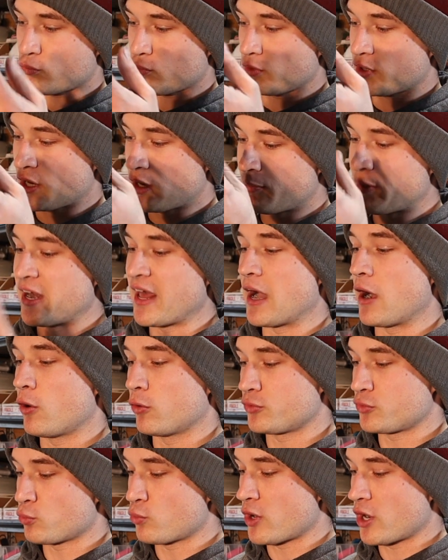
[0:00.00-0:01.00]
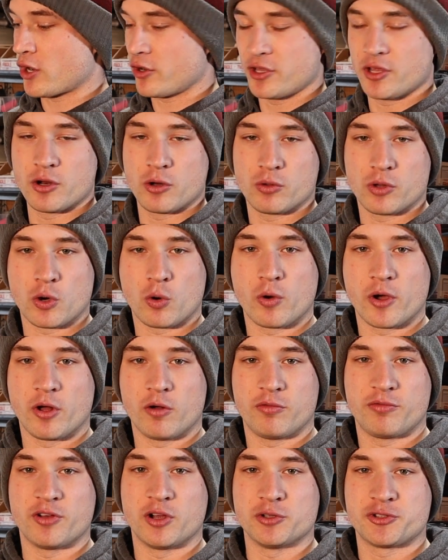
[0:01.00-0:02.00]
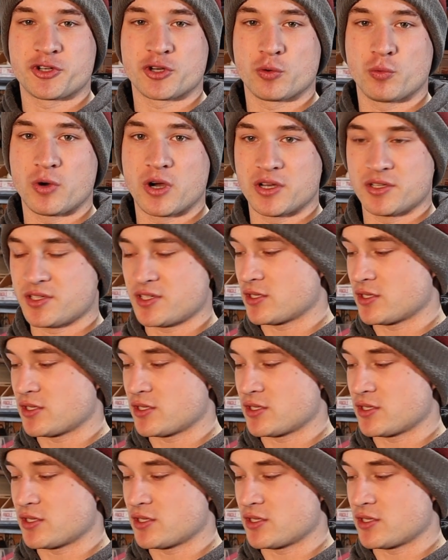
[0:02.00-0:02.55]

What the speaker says: coming out where, the oil filter was.